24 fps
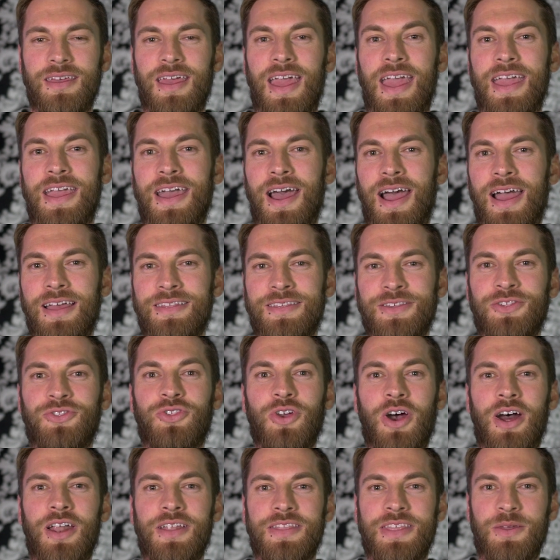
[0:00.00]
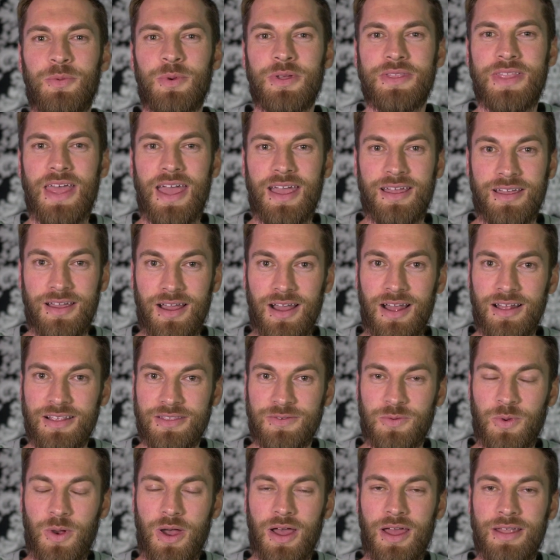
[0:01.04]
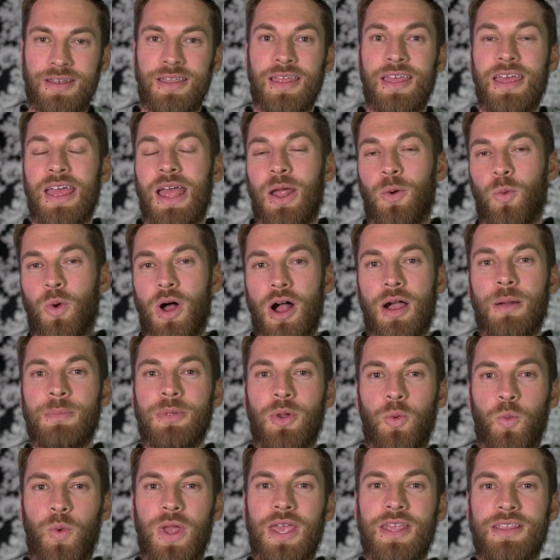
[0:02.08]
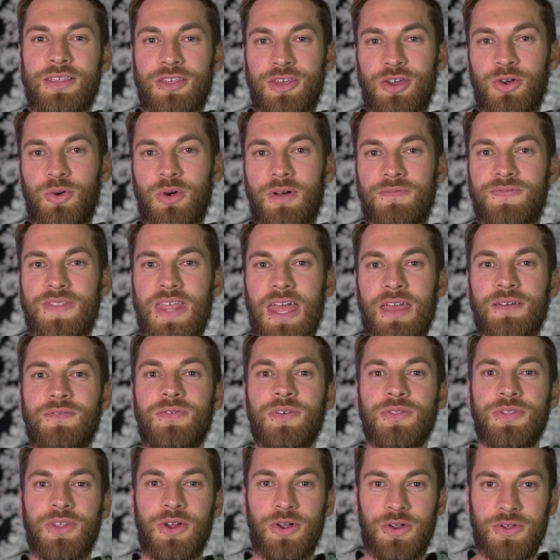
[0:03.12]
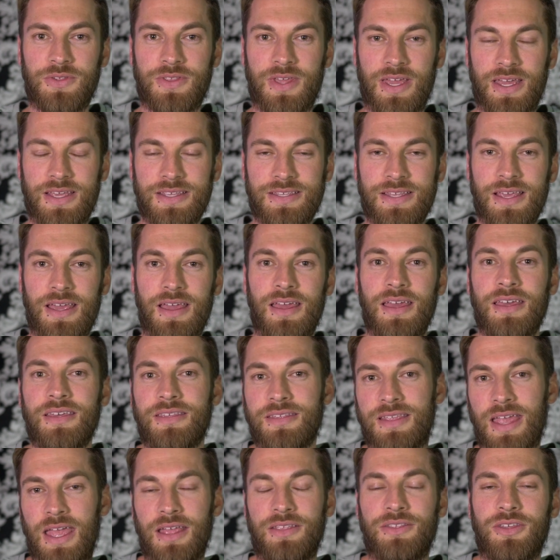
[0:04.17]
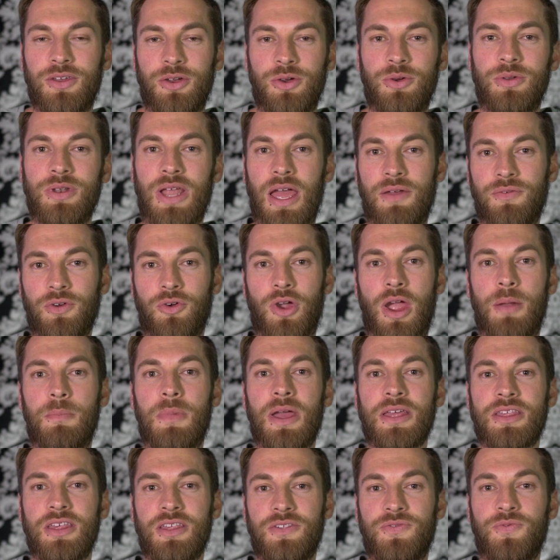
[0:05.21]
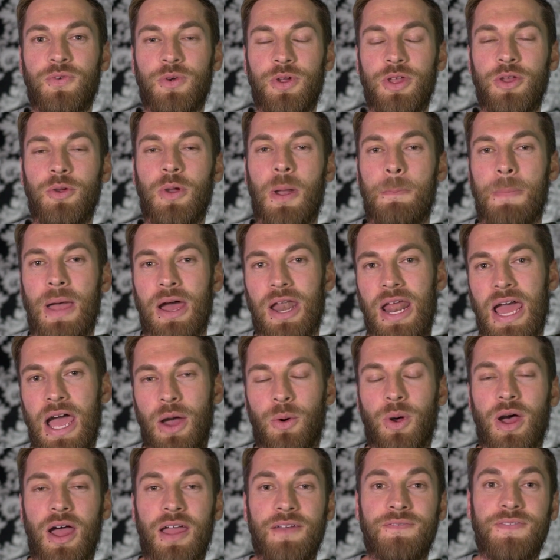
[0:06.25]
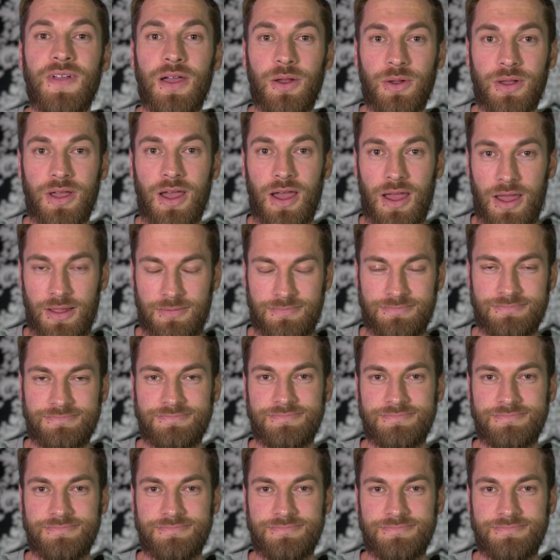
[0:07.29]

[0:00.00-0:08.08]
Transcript: Hey guys, it's Jonathan with That God Squad, and welcome to week 2 of Thankful Thursdays. Stay tuned, I have a great message for you about how I found God.